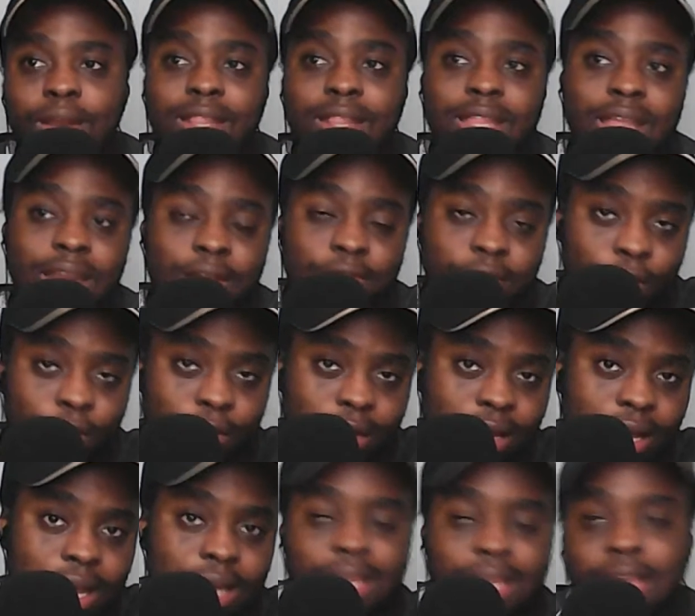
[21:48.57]
And then after
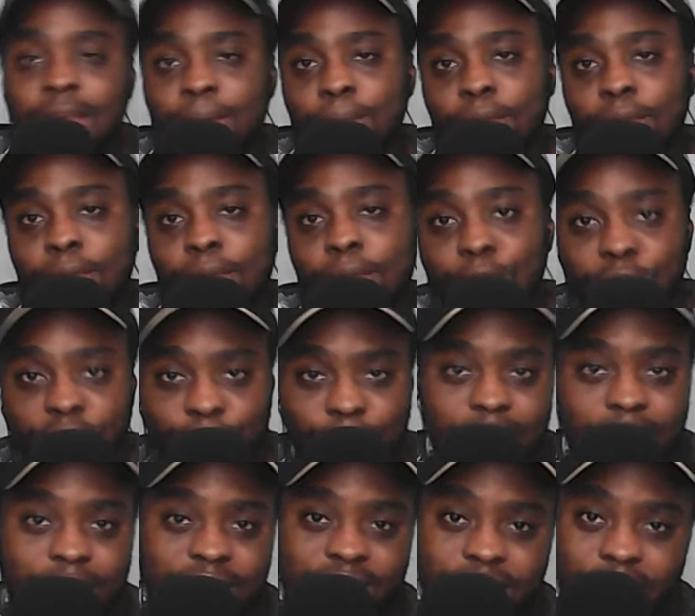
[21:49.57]
Odegaard came on, he was
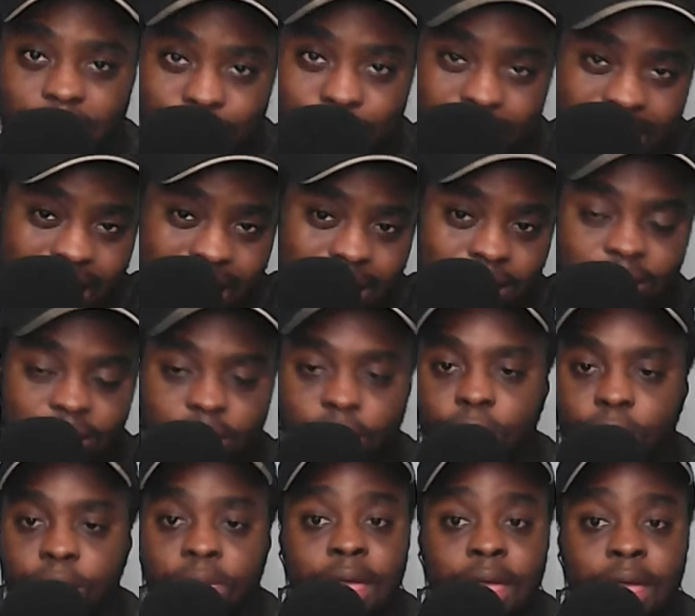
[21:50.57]
playing as the number 8. So